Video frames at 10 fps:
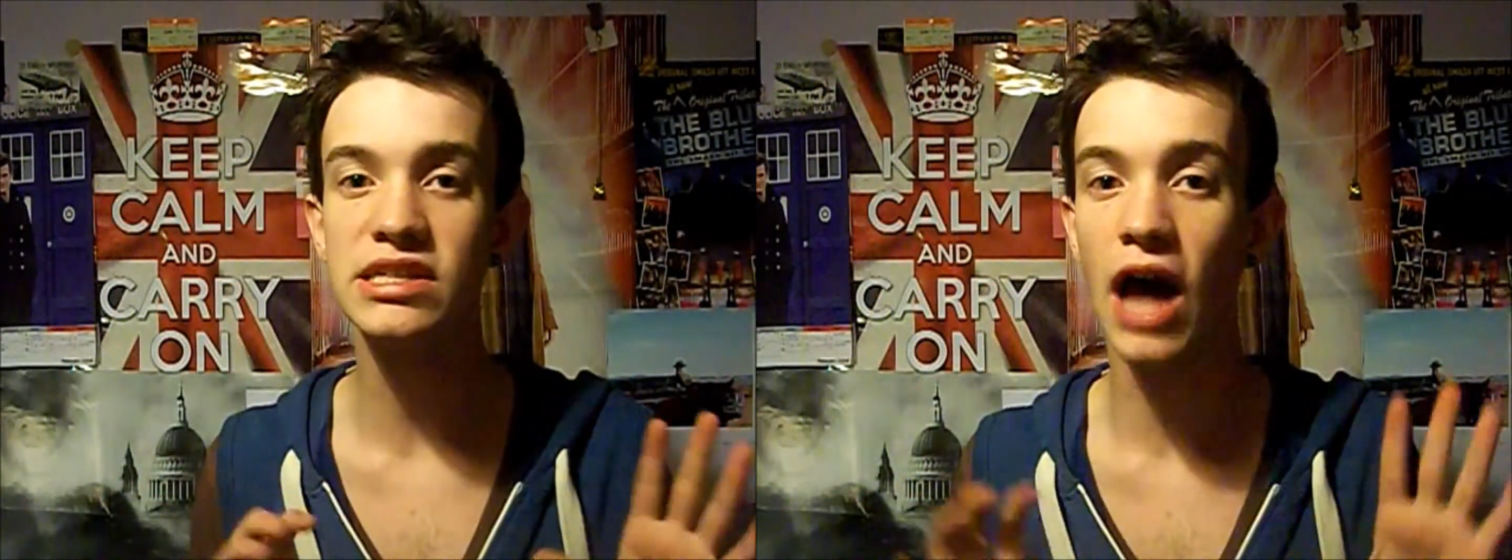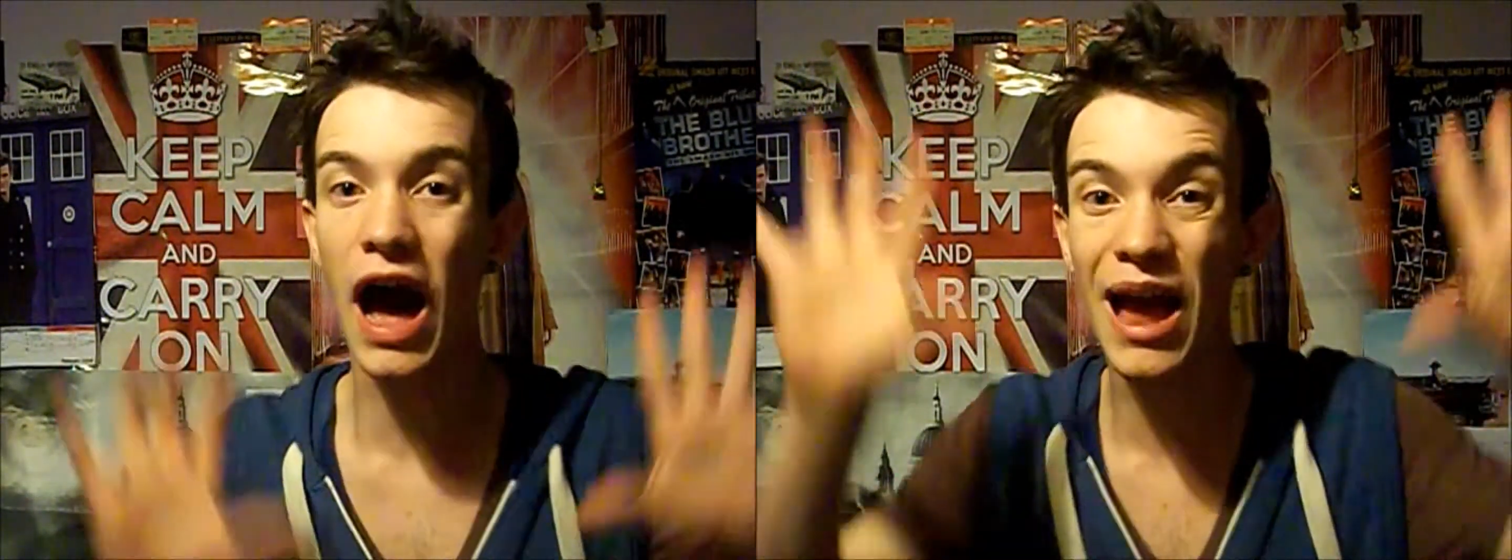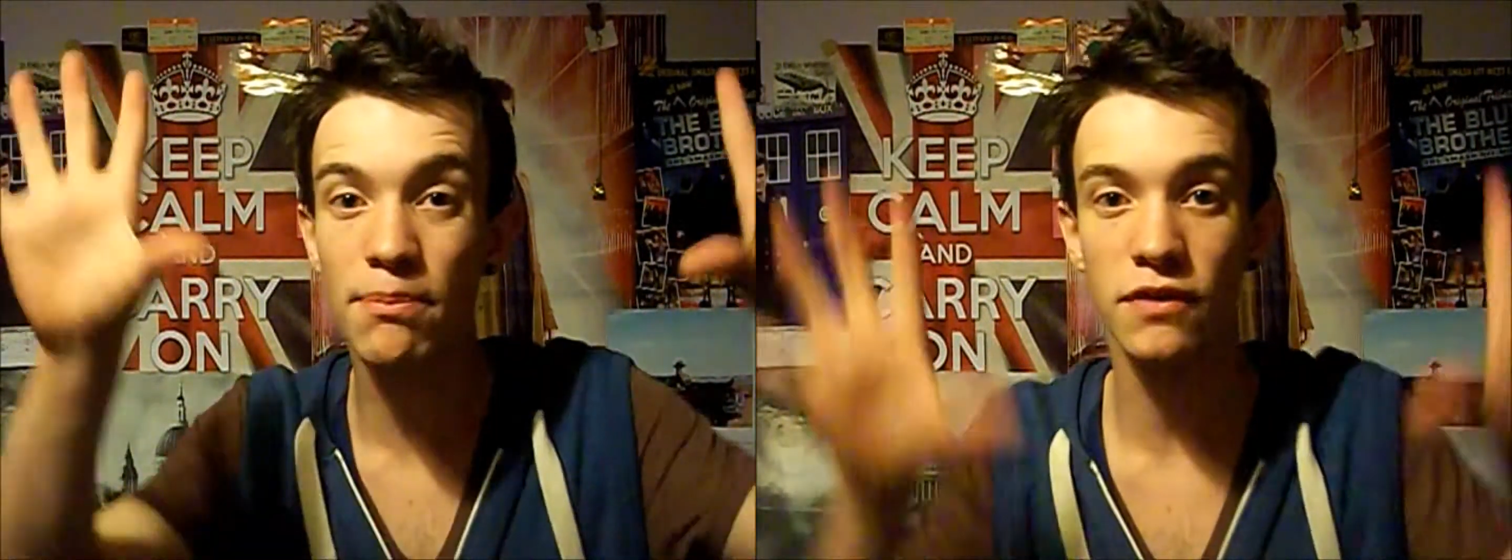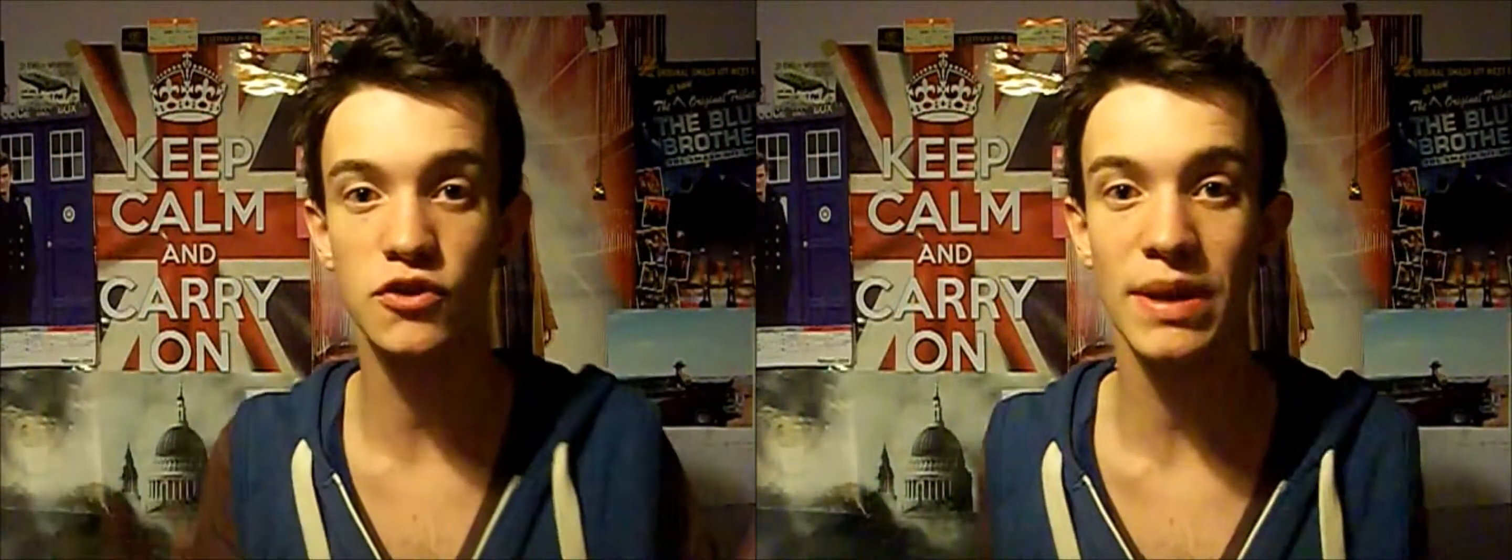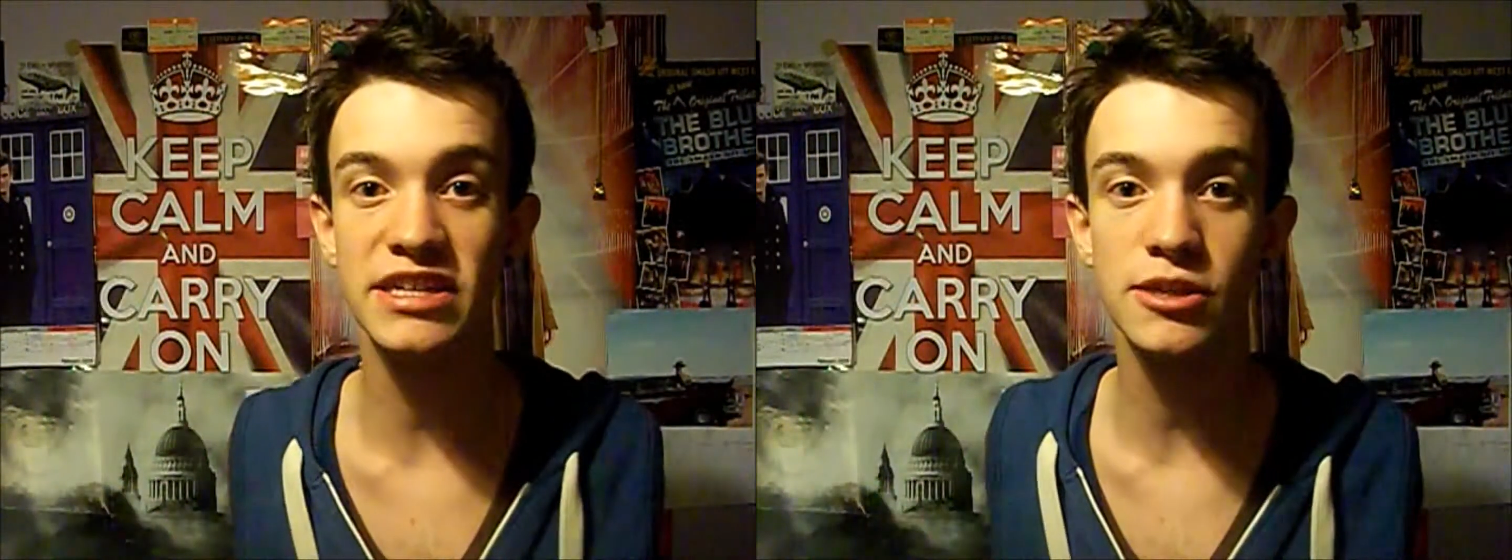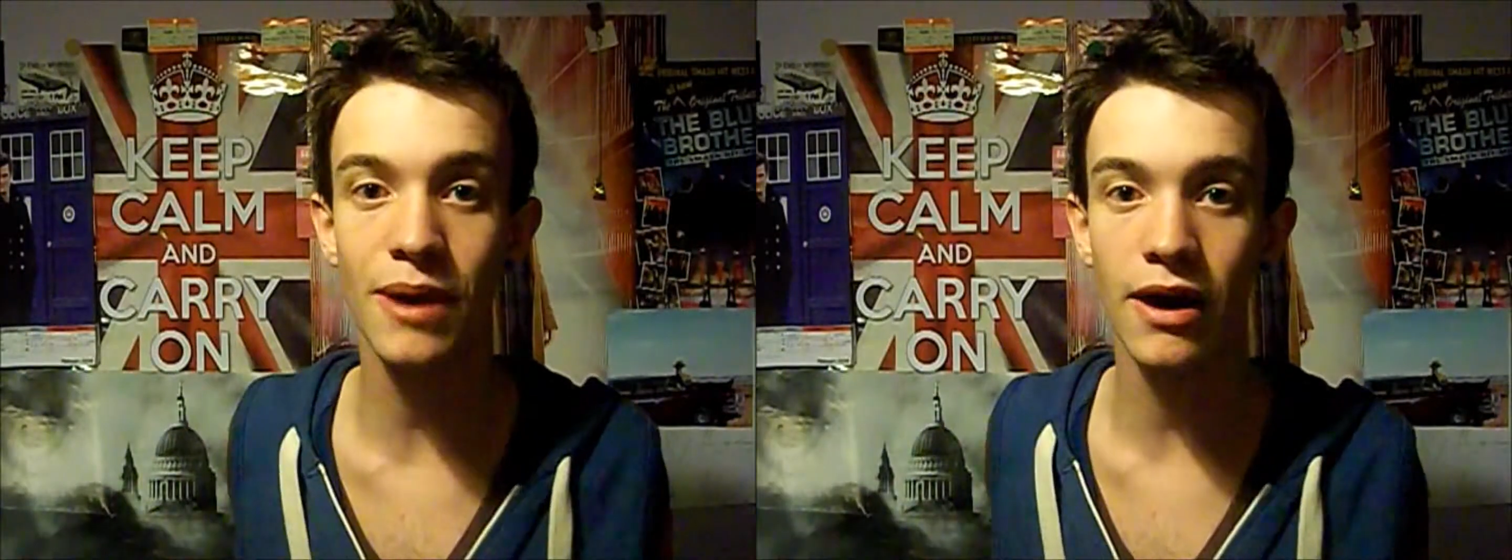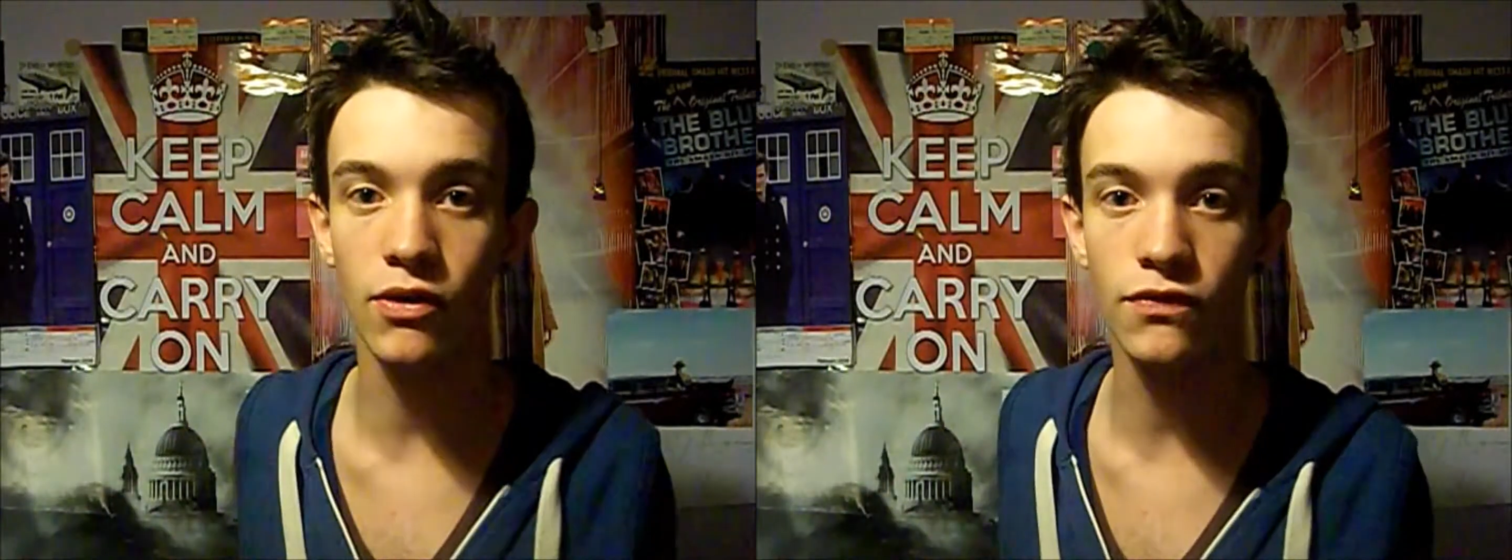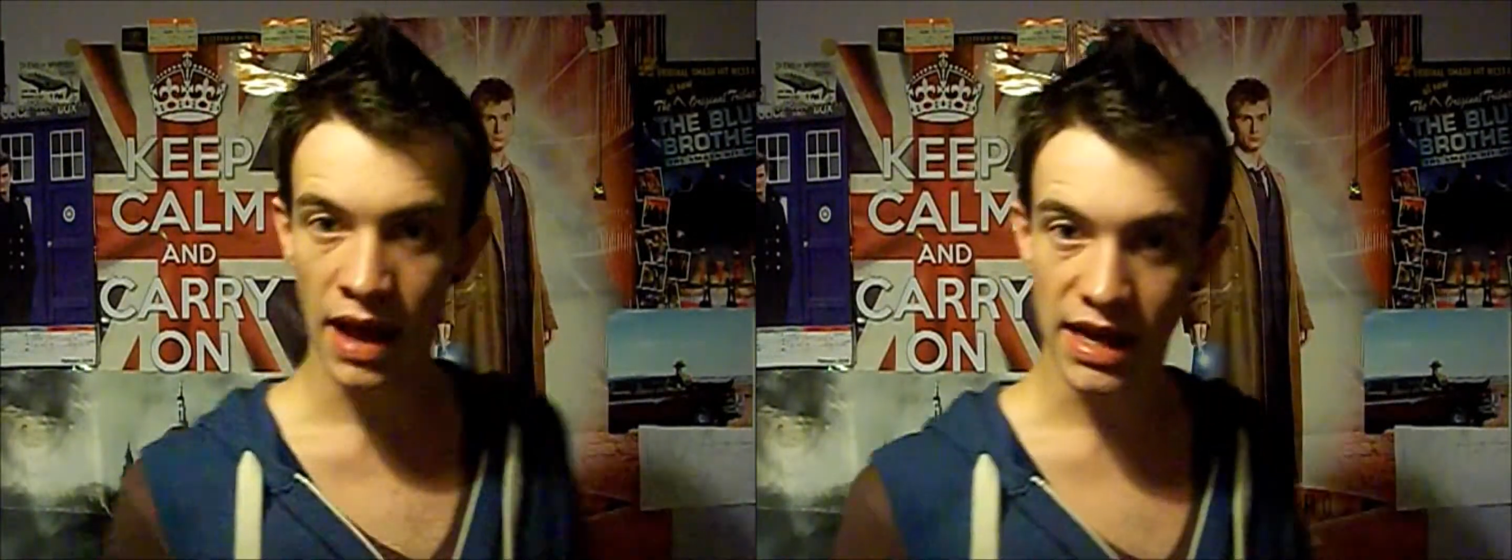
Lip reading: the hype of 2012.